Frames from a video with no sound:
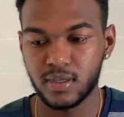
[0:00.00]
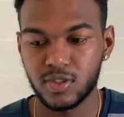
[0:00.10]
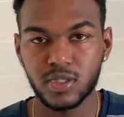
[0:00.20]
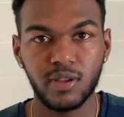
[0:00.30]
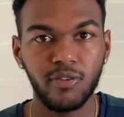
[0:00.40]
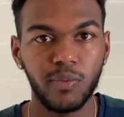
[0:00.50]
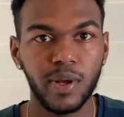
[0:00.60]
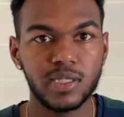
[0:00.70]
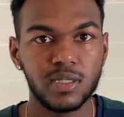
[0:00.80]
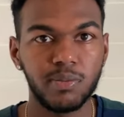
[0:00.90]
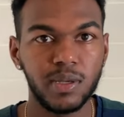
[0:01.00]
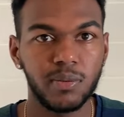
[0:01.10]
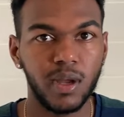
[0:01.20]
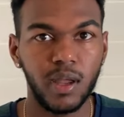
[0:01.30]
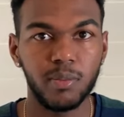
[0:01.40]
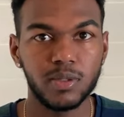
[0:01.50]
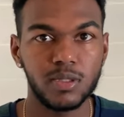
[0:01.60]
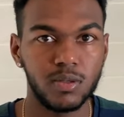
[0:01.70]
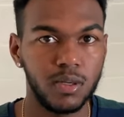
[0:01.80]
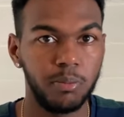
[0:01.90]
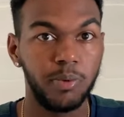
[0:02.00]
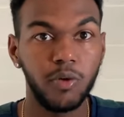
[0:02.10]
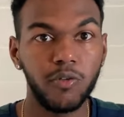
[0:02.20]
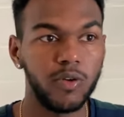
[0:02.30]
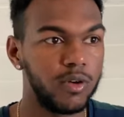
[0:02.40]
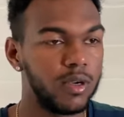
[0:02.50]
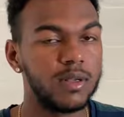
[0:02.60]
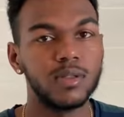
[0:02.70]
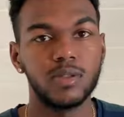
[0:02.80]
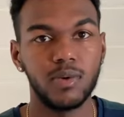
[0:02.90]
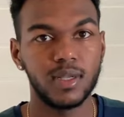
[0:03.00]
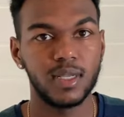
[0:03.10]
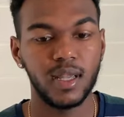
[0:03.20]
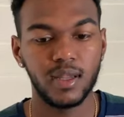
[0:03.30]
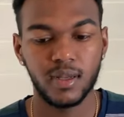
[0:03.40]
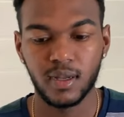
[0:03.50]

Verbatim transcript: just different ways to be able to maneuver throughout the day.